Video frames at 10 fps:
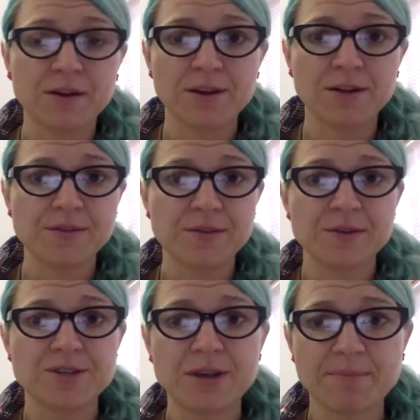I used
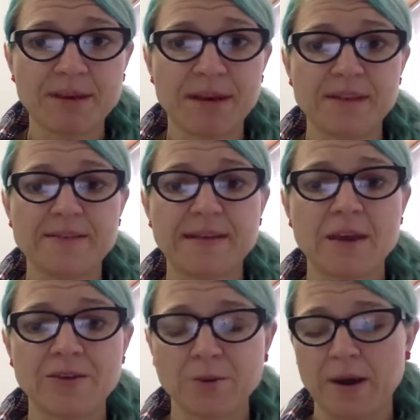the Japanese
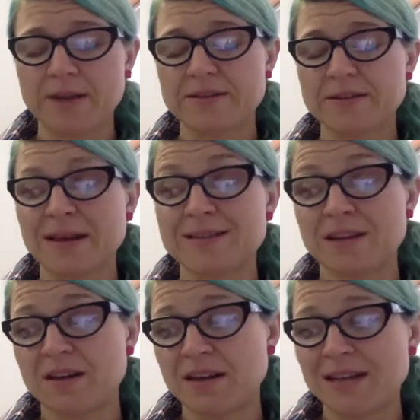earthquakes as
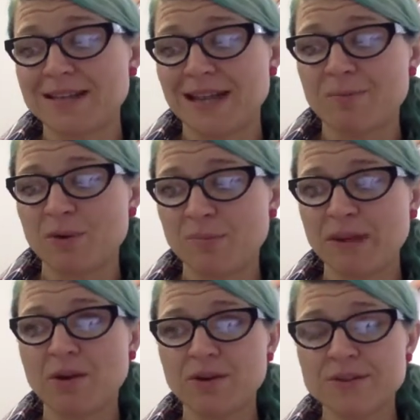an example
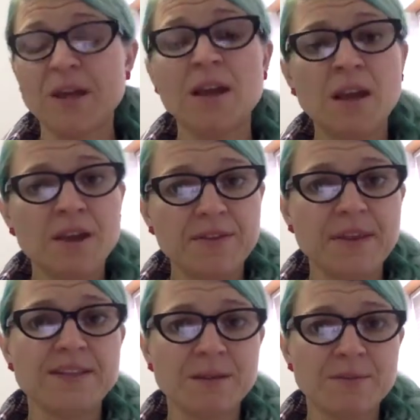because
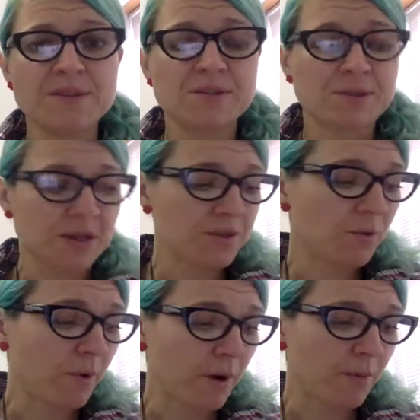it demonstrates
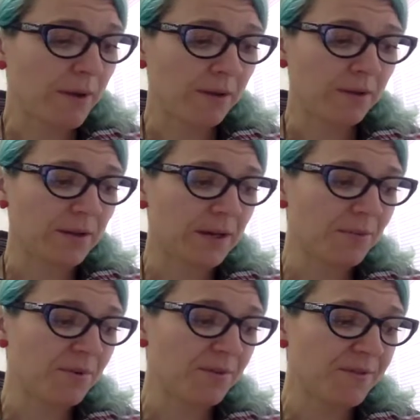quite well a
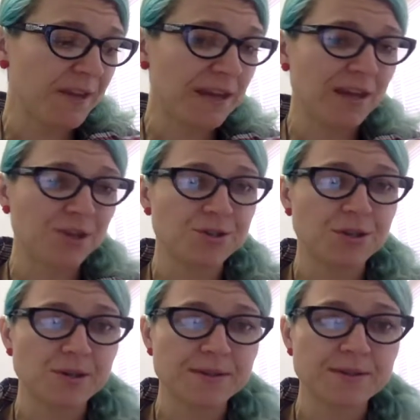number of the key
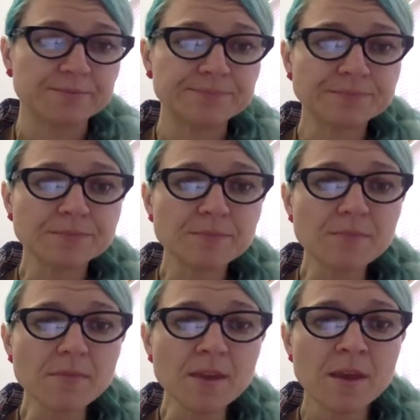issues.
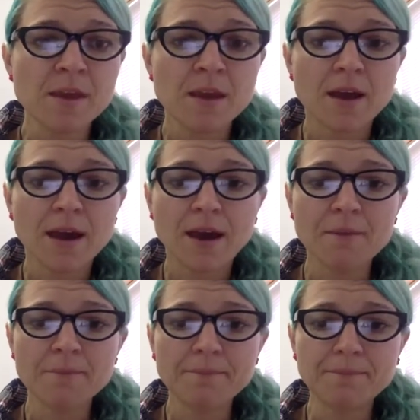
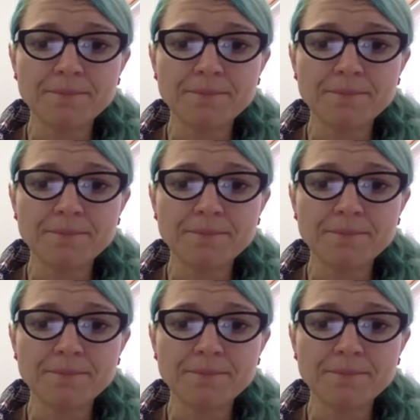They